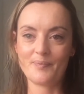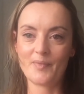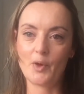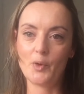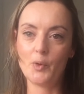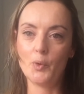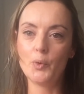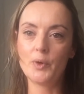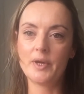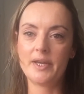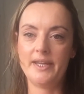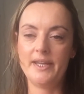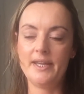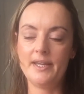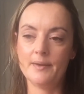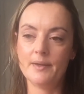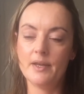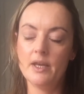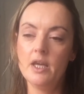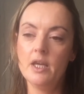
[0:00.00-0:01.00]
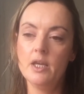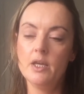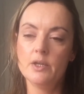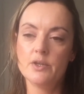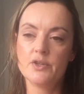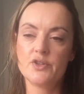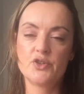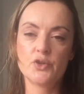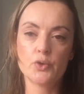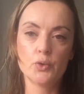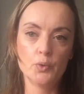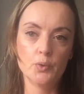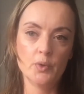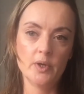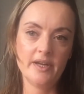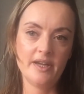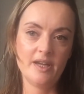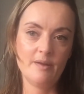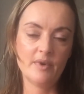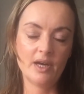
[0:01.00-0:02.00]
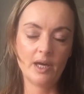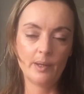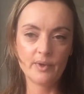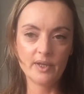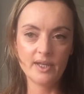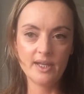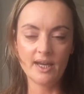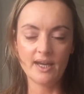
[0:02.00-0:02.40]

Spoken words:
Okay, so I'm going